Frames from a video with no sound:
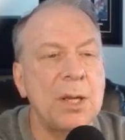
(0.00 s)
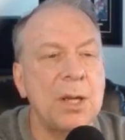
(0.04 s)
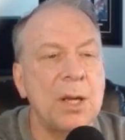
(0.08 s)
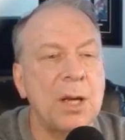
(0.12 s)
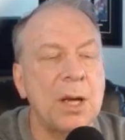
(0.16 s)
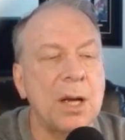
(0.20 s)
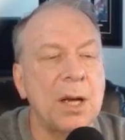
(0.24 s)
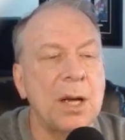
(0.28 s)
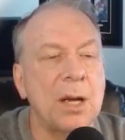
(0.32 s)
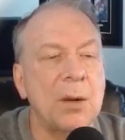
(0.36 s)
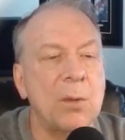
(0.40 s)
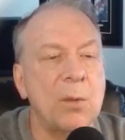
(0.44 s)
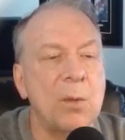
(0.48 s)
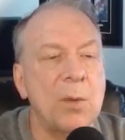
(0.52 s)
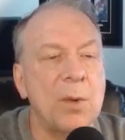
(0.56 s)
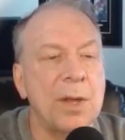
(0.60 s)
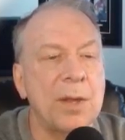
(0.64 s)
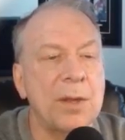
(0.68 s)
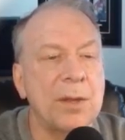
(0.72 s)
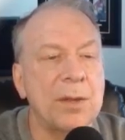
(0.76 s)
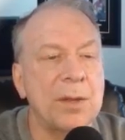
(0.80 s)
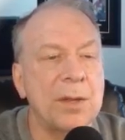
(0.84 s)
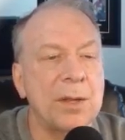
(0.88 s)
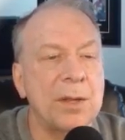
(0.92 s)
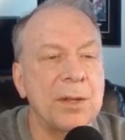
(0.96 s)

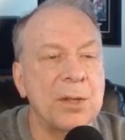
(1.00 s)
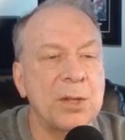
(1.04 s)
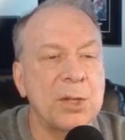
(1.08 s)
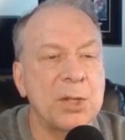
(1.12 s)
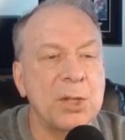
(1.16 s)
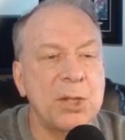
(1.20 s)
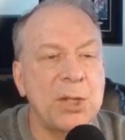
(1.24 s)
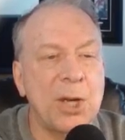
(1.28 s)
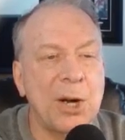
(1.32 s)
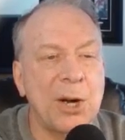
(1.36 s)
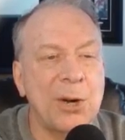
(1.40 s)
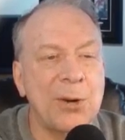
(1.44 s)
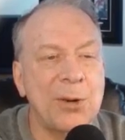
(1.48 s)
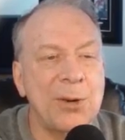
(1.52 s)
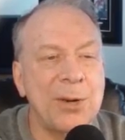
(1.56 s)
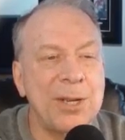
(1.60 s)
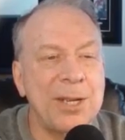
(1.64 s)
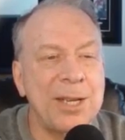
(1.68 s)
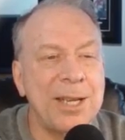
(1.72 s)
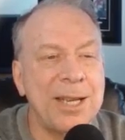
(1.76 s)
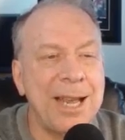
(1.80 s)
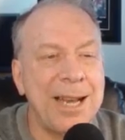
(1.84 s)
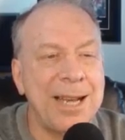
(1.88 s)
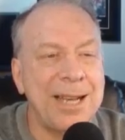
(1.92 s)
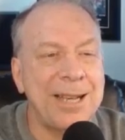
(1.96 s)
With the star
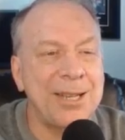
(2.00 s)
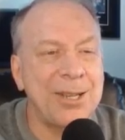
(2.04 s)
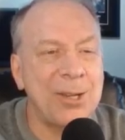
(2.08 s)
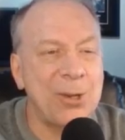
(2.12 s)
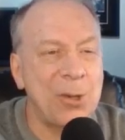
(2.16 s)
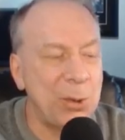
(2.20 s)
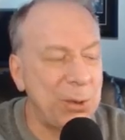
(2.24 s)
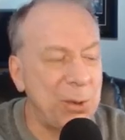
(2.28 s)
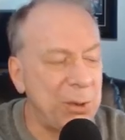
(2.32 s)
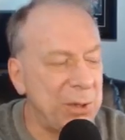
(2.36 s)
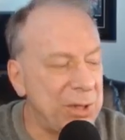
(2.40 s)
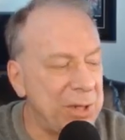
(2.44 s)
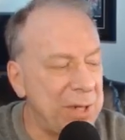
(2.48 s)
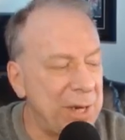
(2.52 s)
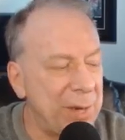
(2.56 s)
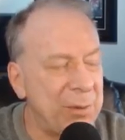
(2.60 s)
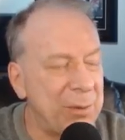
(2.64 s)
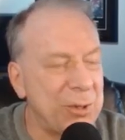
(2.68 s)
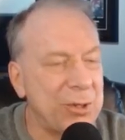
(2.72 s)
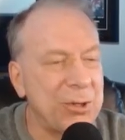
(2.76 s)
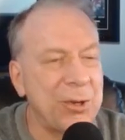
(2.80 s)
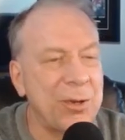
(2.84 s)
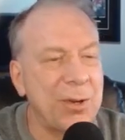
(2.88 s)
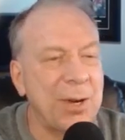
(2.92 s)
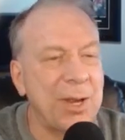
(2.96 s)
indicating the coldest
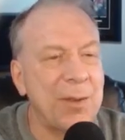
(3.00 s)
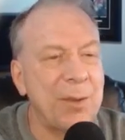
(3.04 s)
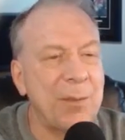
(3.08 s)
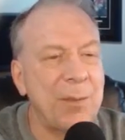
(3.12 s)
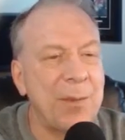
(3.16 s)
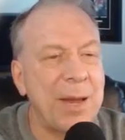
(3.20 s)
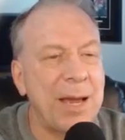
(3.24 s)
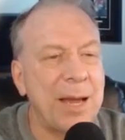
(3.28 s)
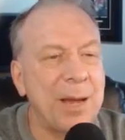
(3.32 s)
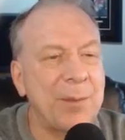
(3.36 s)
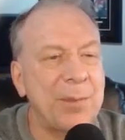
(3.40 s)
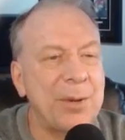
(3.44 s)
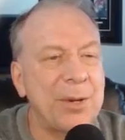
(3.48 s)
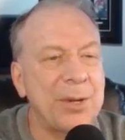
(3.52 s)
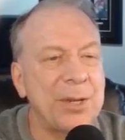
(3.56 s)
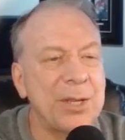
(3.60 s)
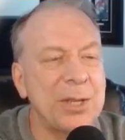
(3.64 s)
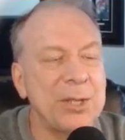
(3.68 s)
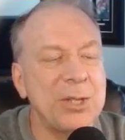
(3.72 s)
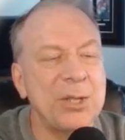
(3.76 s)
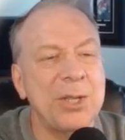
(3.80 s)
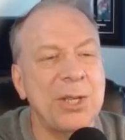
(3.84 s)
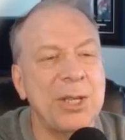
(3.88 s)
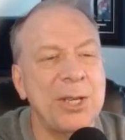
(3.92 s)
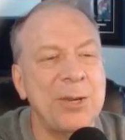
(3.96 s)
temperature on the map here. It
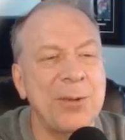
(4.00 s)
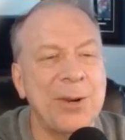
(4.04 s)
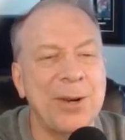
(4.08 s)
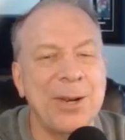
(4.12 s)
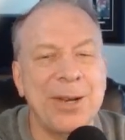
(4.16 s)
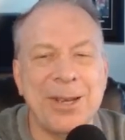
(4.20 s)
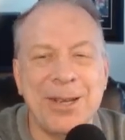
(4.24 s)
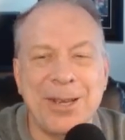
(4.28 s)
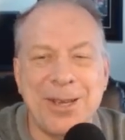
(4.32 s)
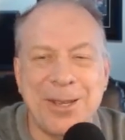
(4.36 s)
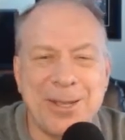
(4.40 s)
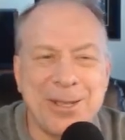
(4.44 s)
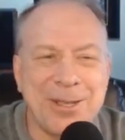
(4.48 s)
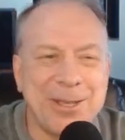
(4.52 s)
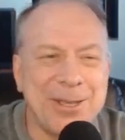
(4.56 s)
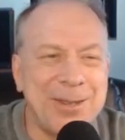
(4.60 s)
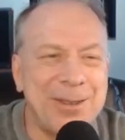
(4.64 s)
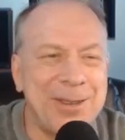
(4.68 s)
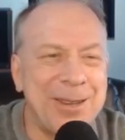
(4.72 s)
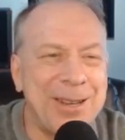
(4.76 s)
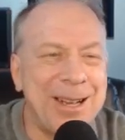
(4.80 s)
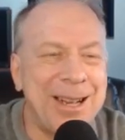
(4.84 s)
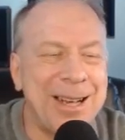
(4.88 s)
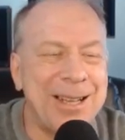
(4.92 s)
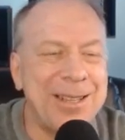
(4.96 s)
doesn't tell you what it is
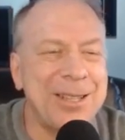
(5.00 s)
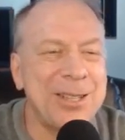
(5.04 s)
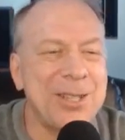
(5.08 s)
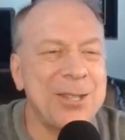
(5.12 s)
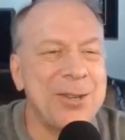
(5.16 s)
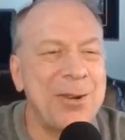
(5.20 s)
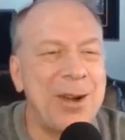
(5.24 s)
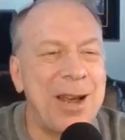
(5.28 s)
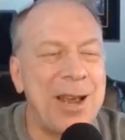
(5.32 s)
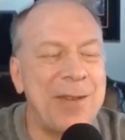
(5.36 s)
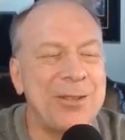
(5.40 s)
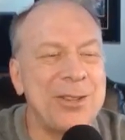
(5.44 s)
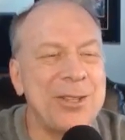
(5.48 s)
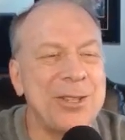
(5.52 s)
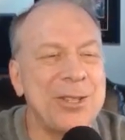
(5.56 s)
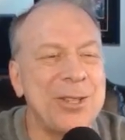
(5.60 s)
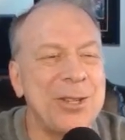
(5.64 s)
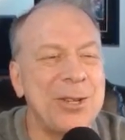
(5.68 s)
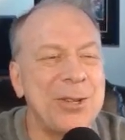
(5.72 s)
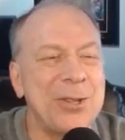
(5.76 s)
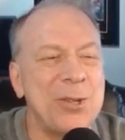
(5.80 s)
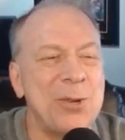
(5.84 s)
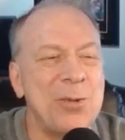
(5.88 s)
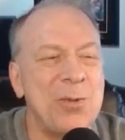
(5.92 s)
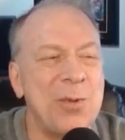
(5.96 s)
on this graph, it just
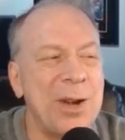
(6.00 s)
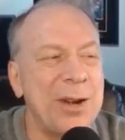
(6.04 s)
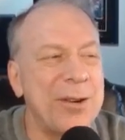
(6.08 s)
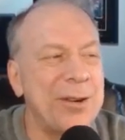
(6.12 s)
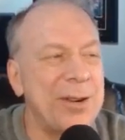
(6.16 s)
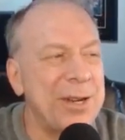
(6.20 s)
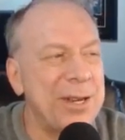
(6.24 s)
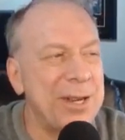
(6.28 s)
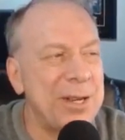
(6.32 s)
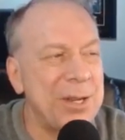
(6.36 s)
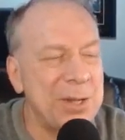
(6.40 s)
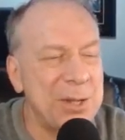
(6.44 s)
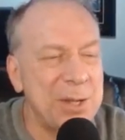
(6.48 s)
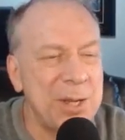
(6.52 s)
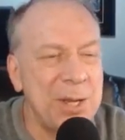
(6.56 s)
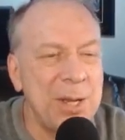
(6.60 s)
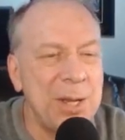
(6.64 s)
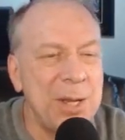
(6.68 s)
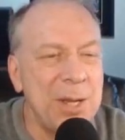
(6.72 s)
tells you where it is.